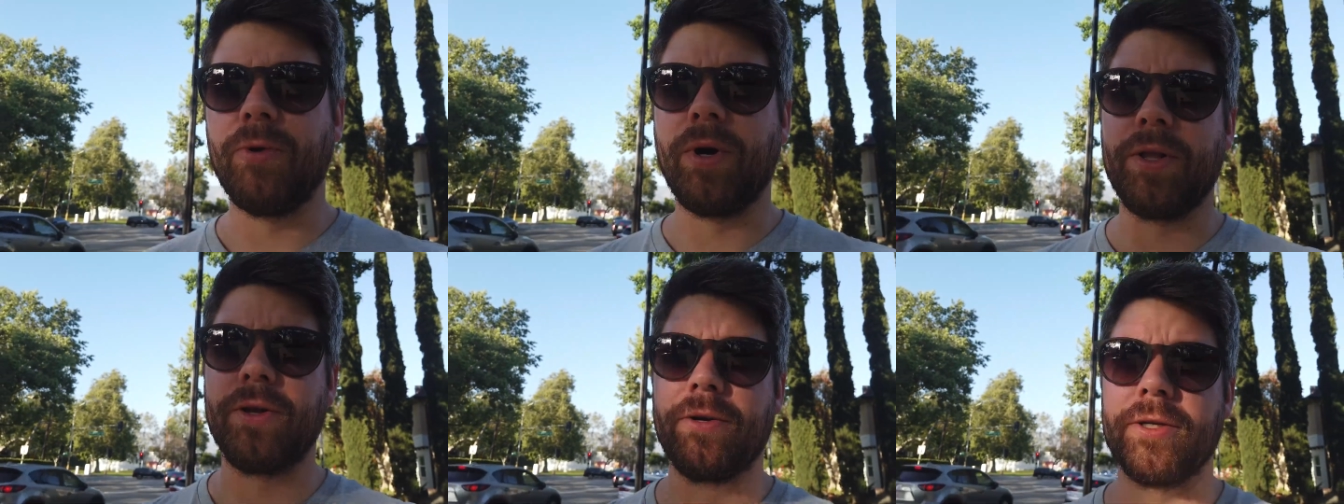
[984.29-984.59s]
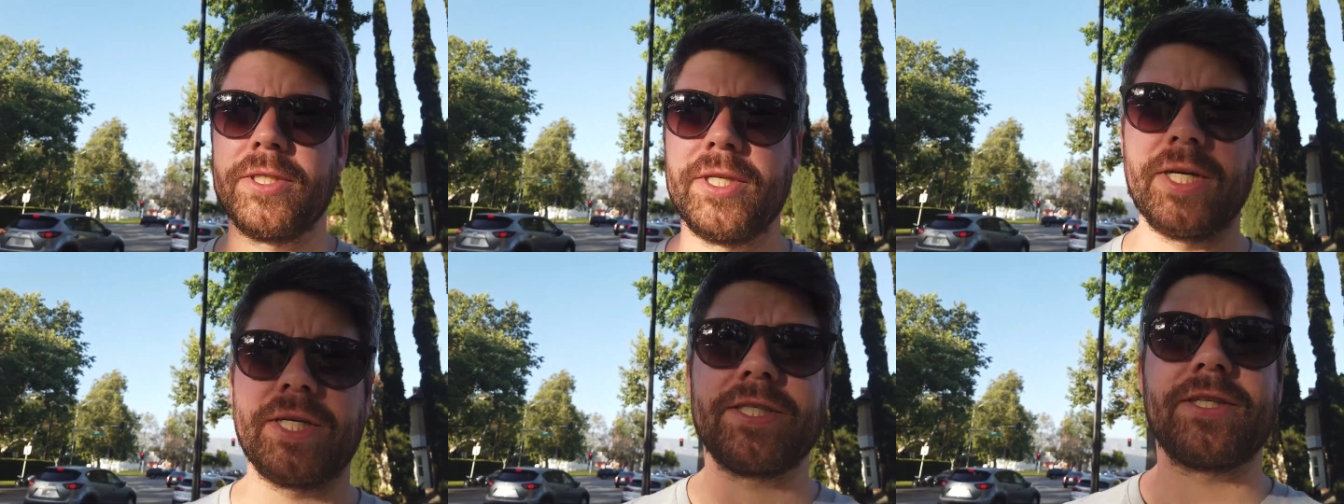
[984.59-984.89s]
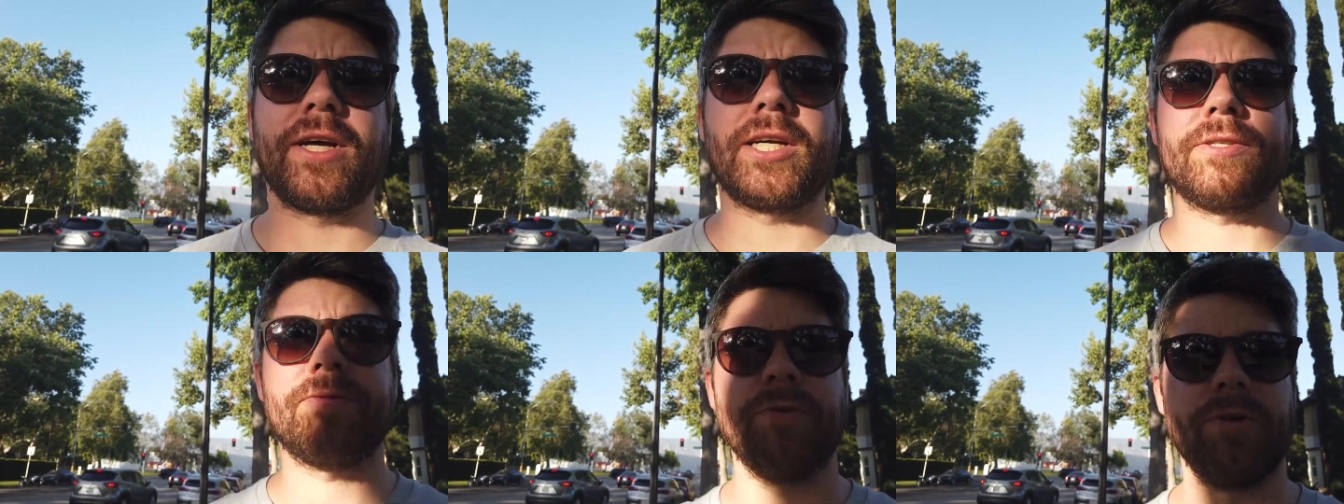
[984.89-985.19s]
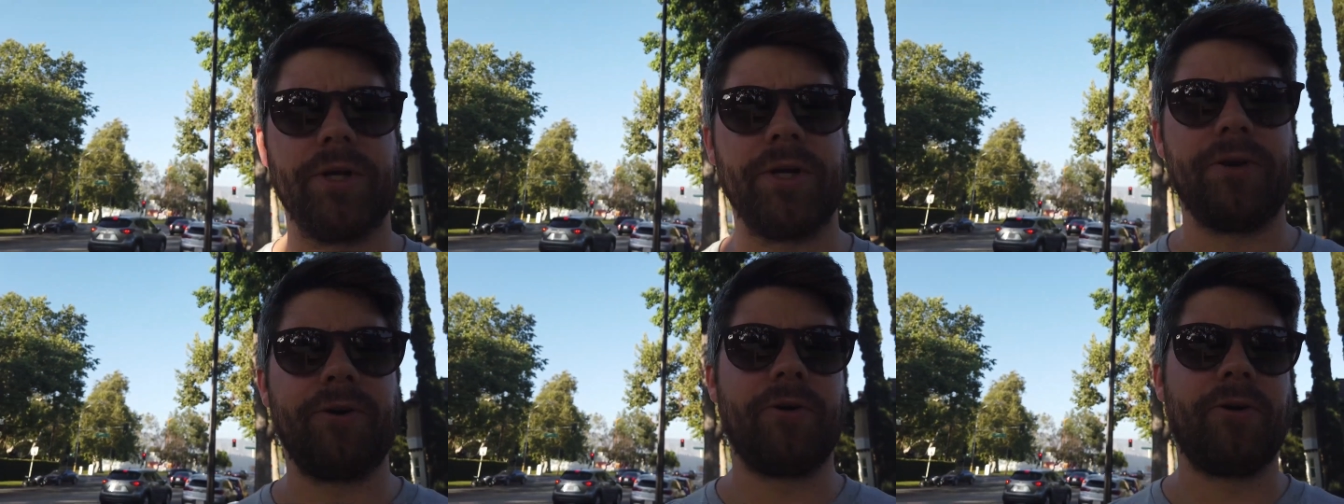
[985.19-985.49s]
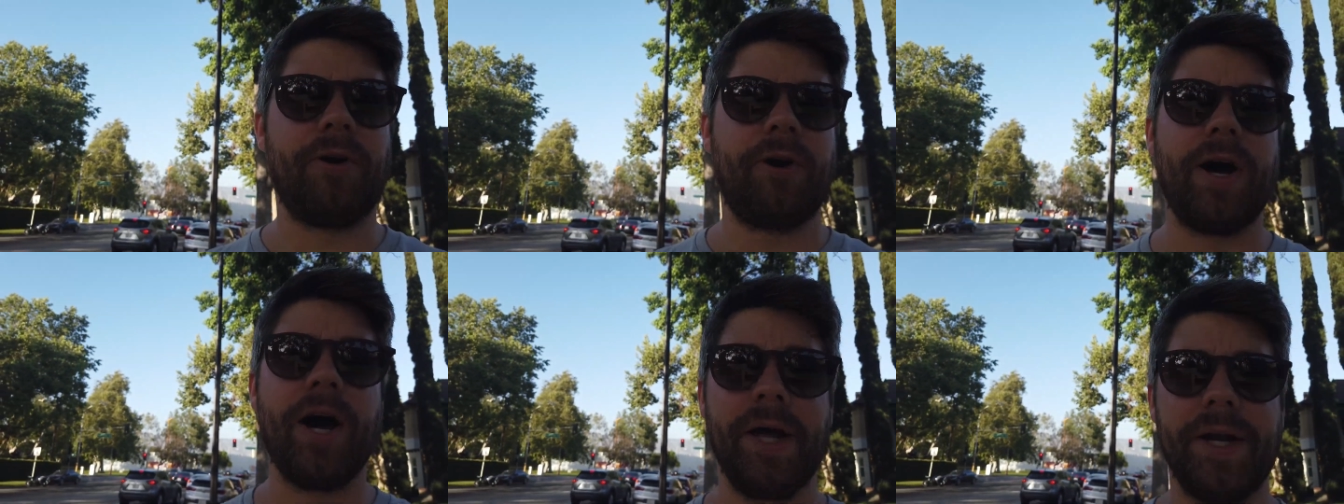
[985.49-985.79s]
whether successfully
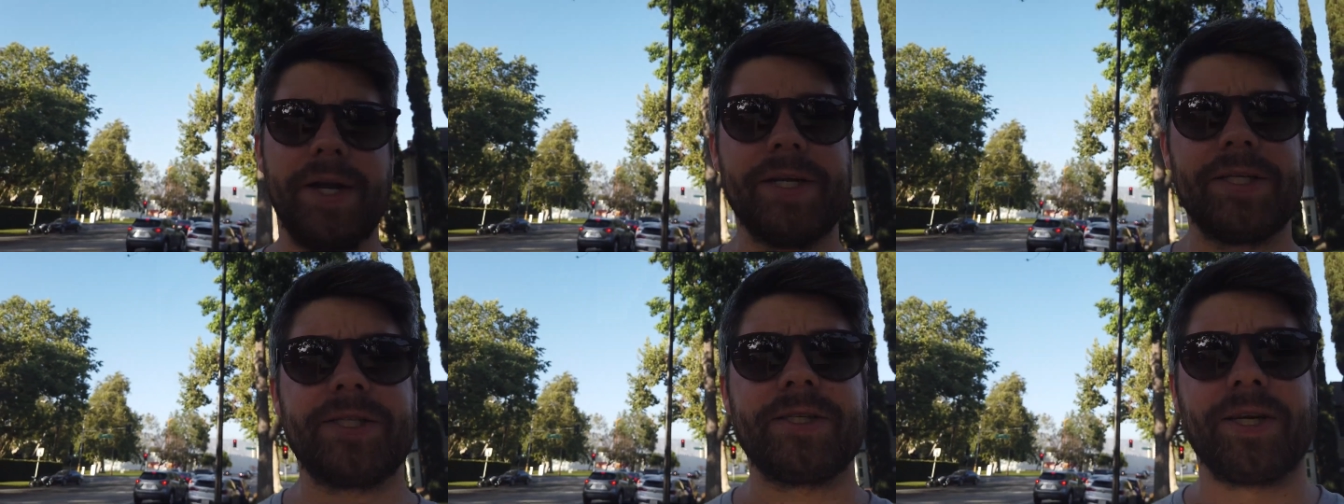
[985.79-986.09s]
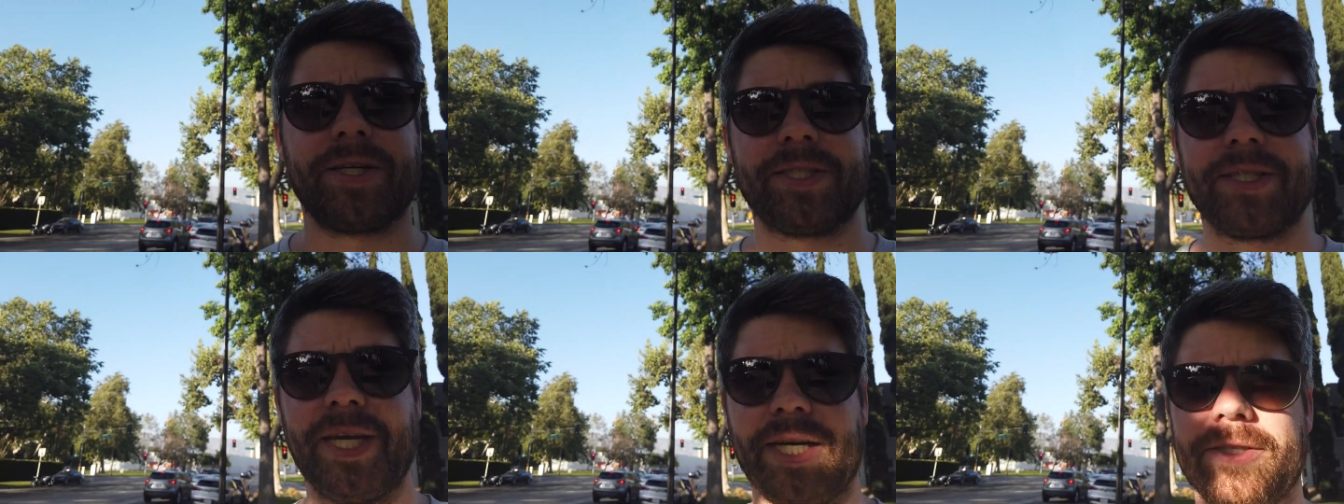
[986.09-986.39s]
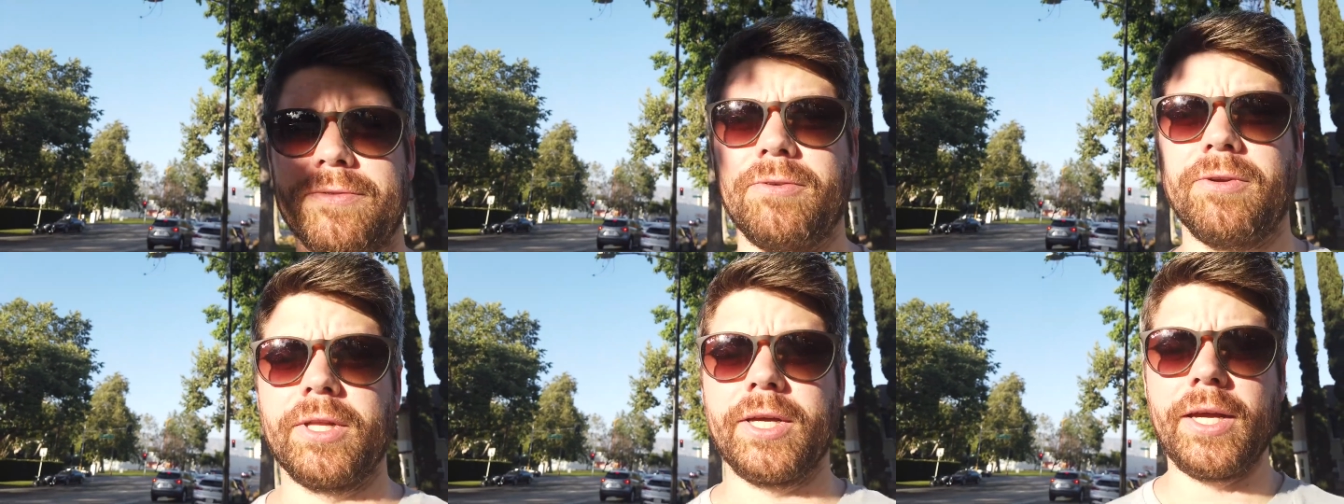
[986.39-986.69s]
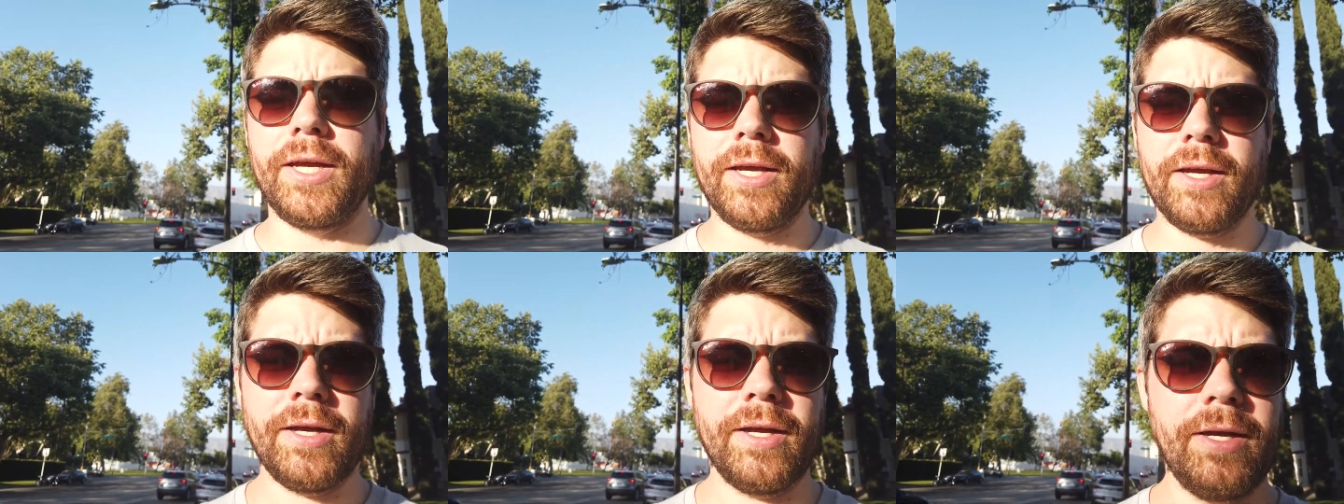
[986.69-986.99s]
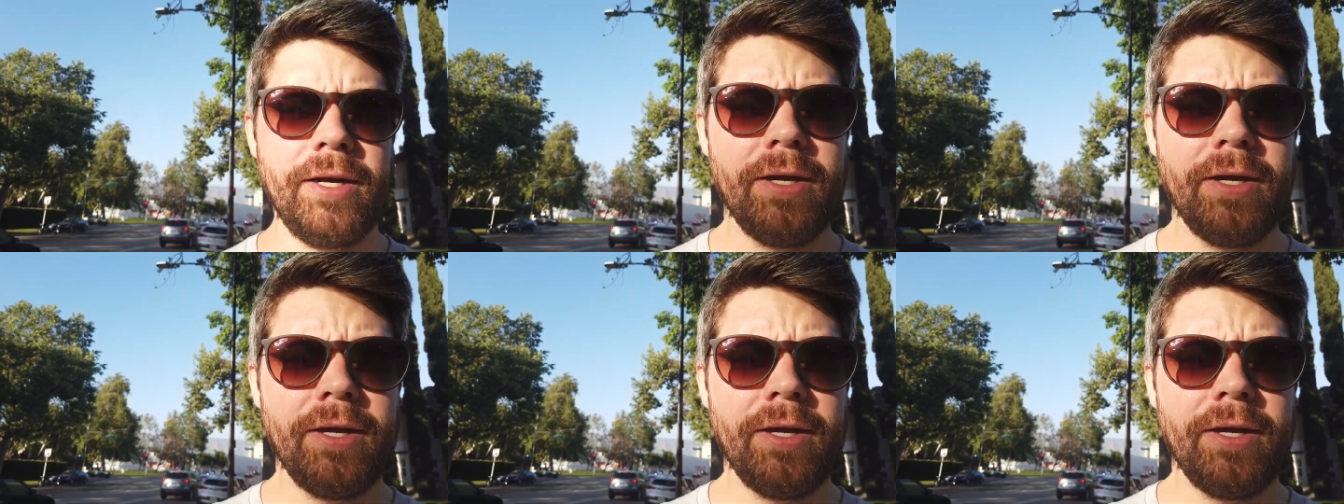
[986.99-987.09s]
or unsuccessfully,